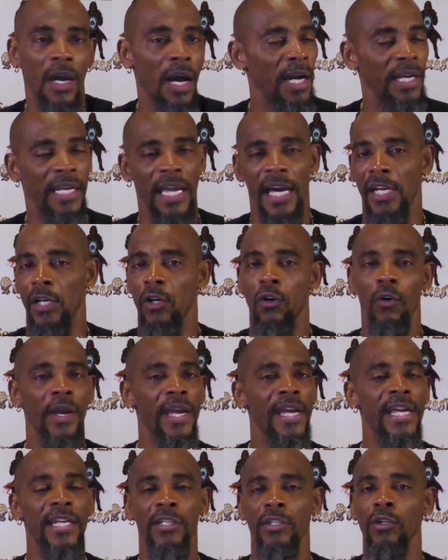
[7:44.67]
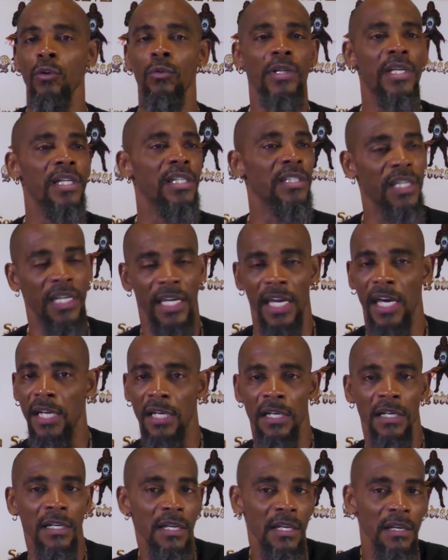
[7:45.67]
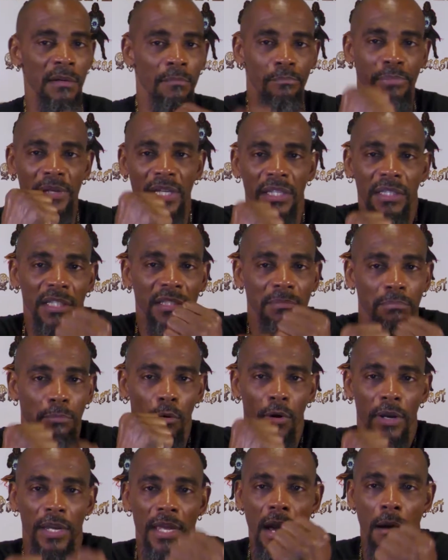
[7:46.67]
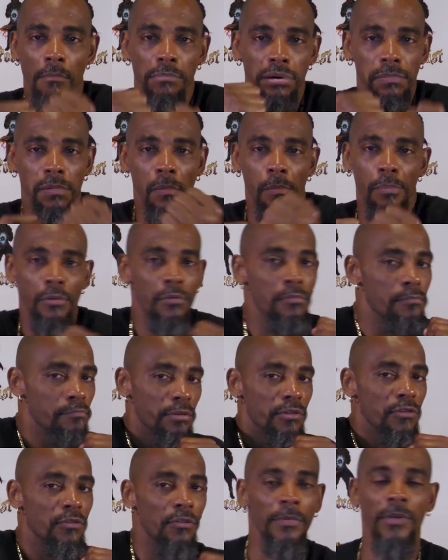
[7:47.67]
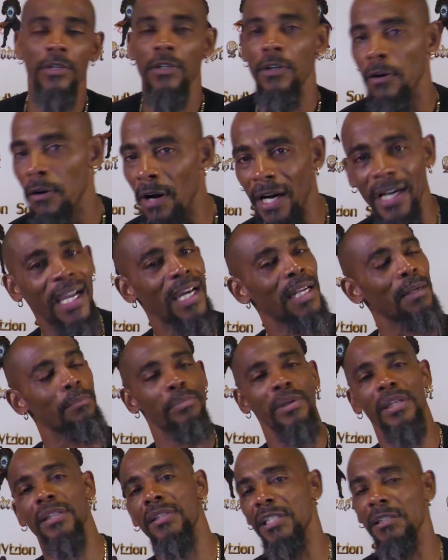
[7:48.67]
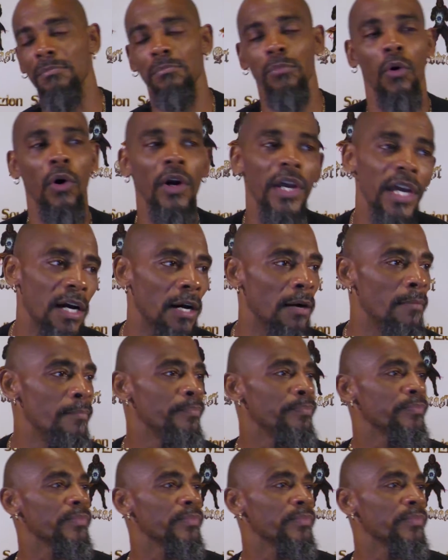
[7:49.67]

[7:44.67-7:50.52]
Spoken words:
I gotta go ahead and do this. I gotta beat this boy up, boom, boom, boom, boom. You know, I gotta beat this boy up,